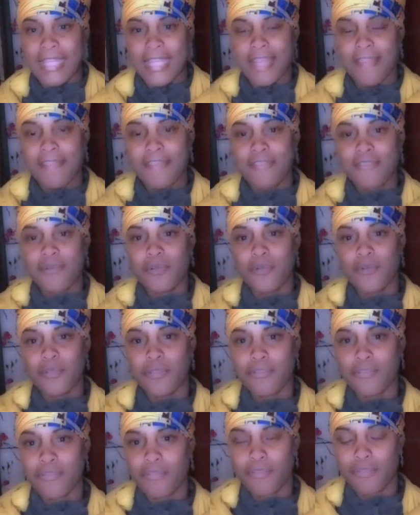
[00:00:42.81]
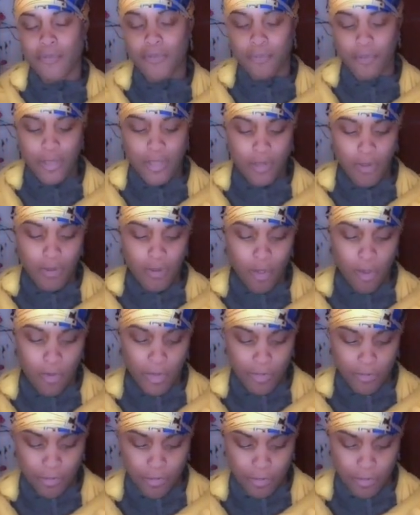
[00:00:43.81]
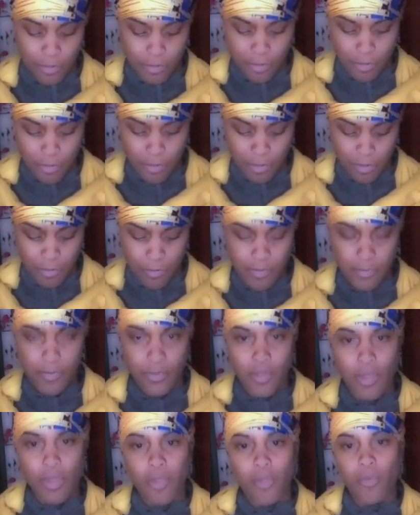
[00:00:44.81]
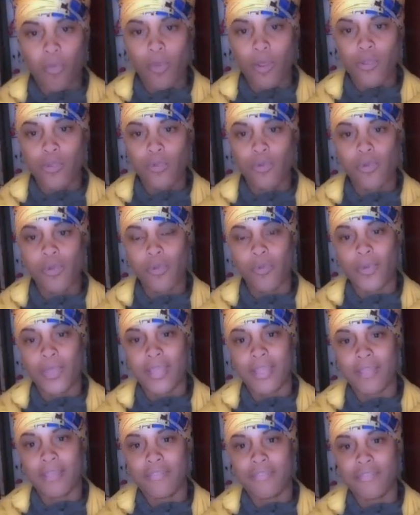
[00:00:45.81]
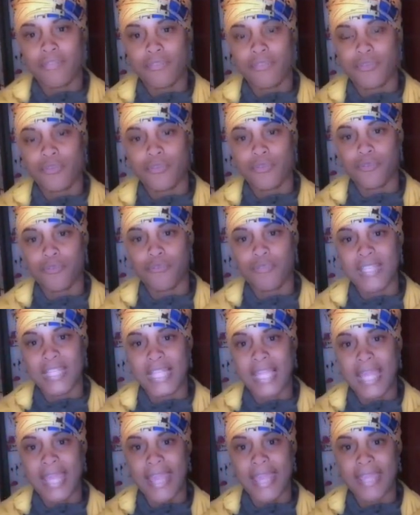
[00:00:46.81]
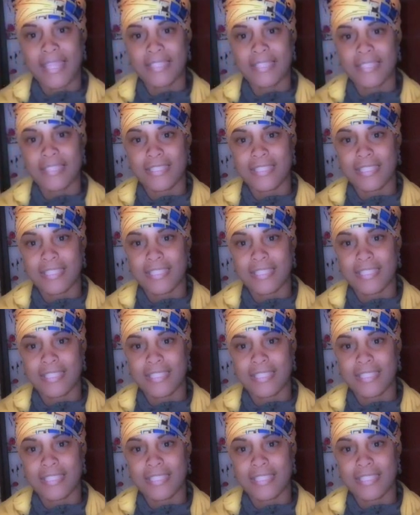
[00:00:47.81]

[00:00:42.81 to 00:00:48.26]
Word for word: in this course, we are going to work on ways to relax,